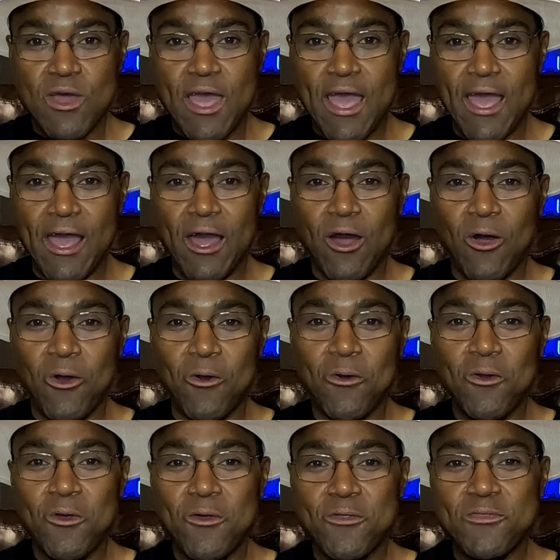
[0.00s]

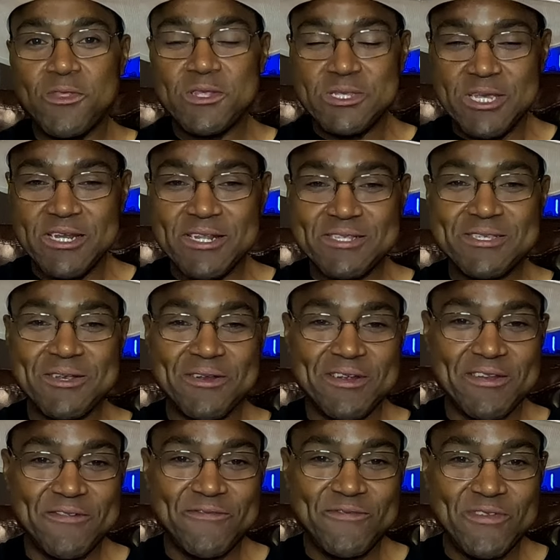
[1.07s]
how the tenants are
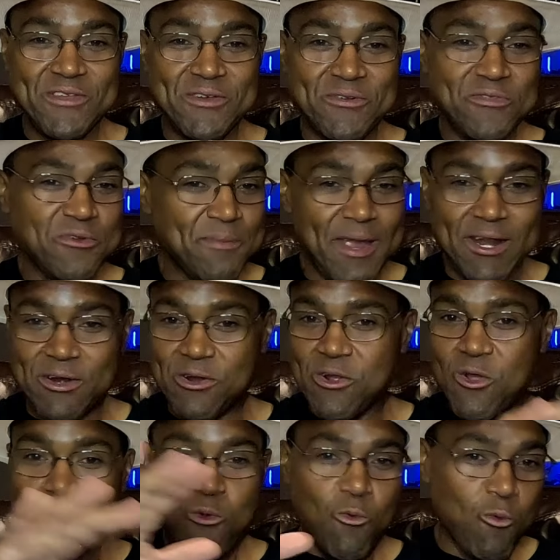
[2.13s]
going to feel no
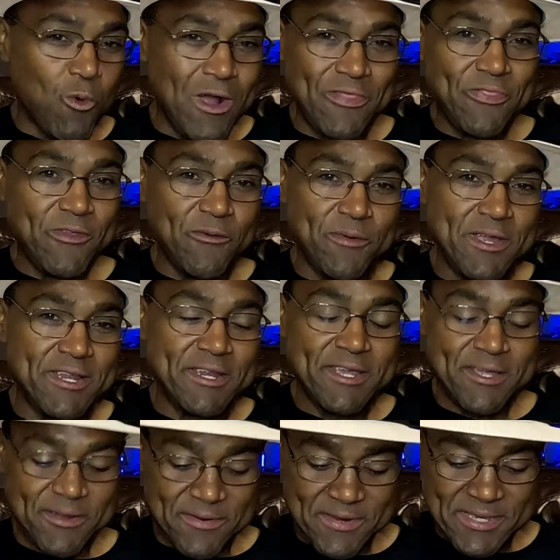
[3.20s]
matter what the rent
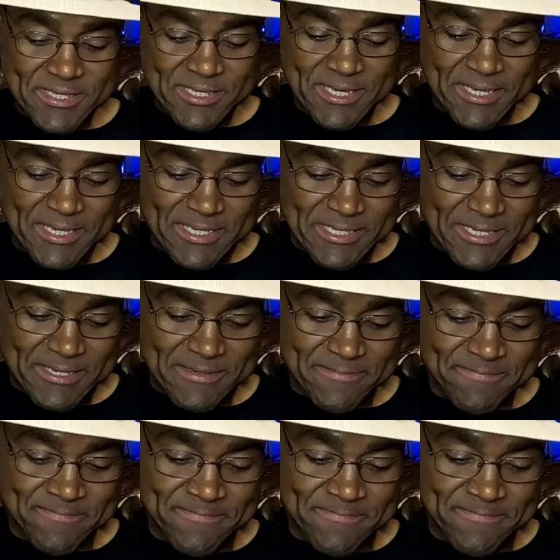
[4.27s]
increase is.